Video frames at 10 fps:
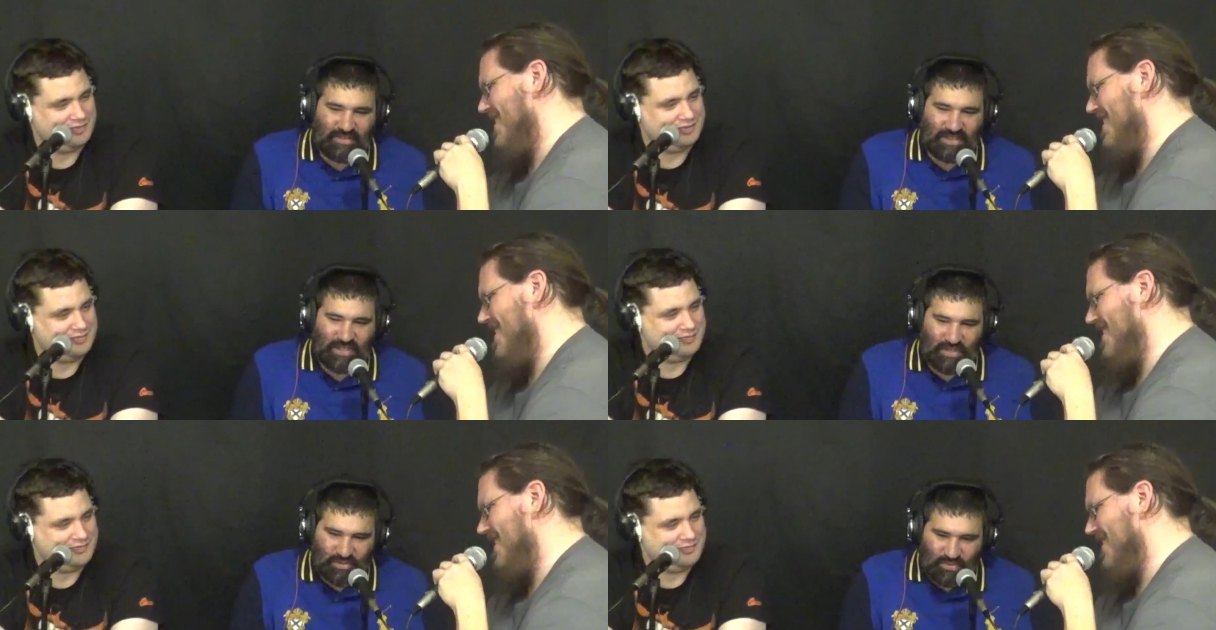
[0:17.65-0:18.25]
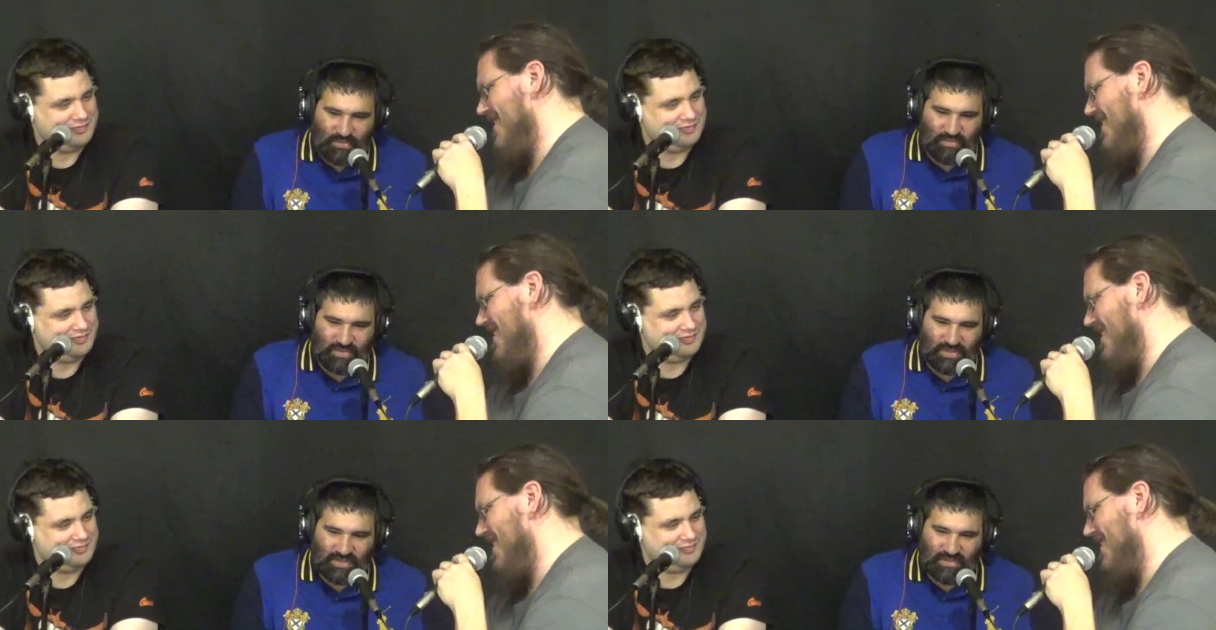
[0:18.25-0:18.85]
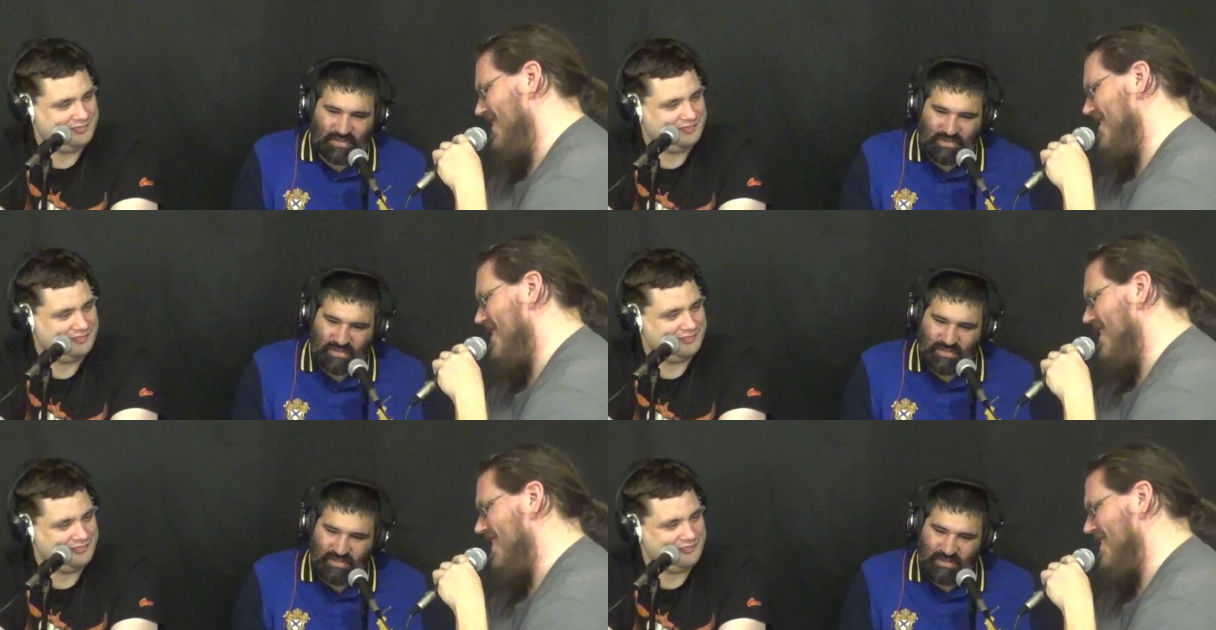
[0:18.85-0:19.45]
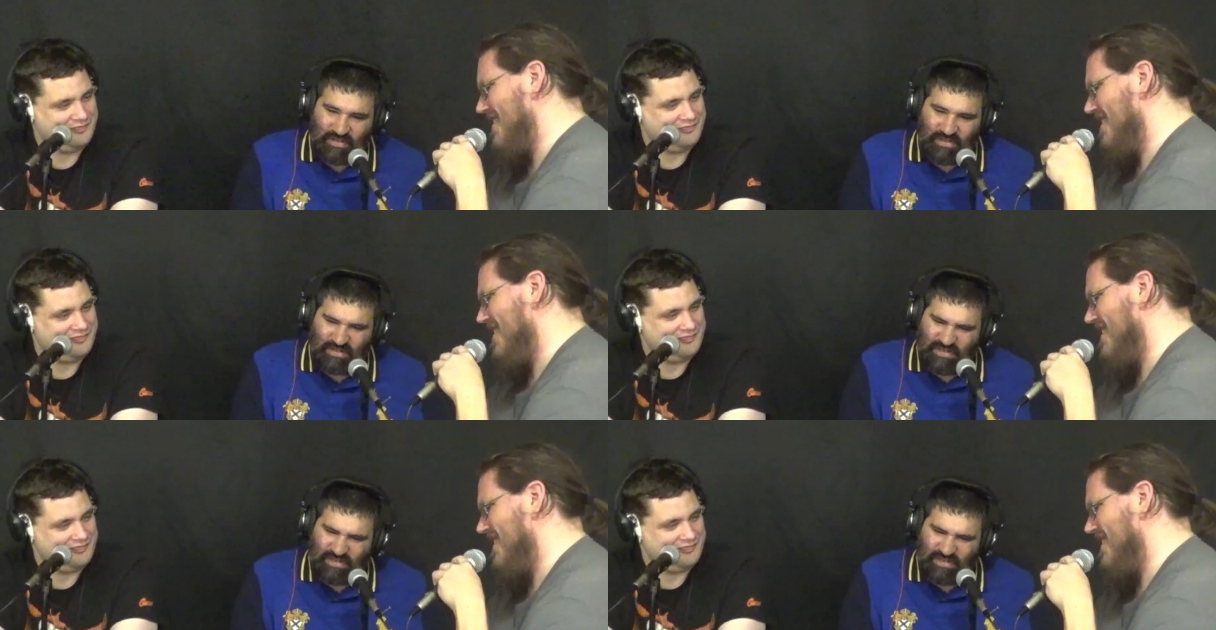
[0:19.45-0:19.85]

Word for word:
Speaker 1: is huge. Yeah.